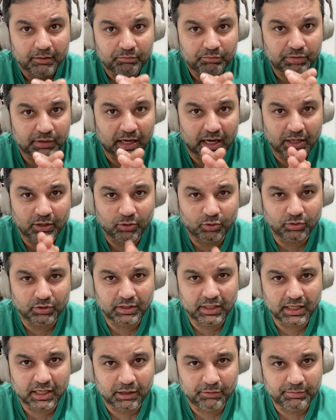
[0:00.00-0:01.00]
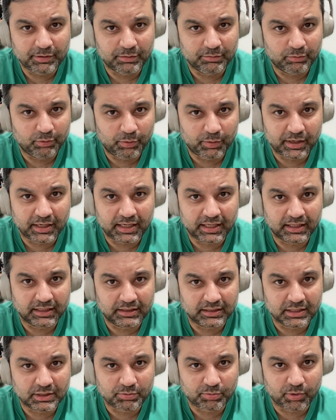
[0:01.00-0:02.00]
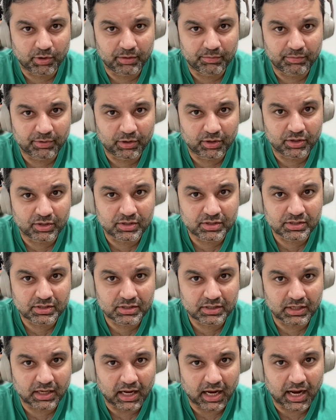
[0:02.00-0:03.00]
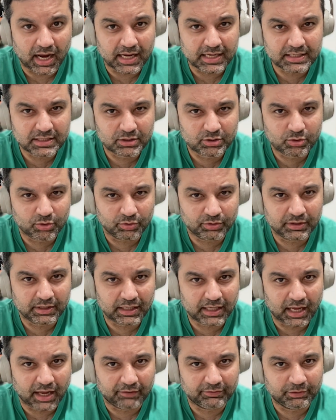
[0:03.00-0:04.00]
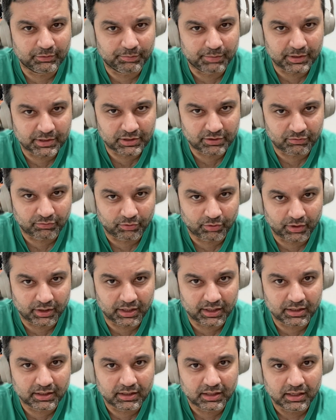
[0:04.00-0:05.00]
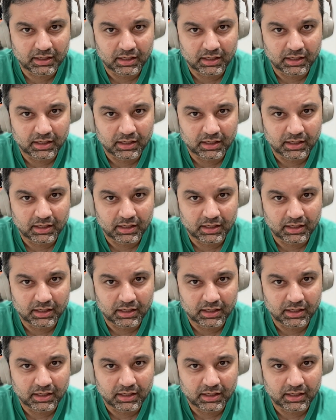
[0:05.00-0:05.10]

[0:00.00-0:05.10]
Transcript: But I don't think I'll be implementing it at this point, because I don't think I have the budget for it.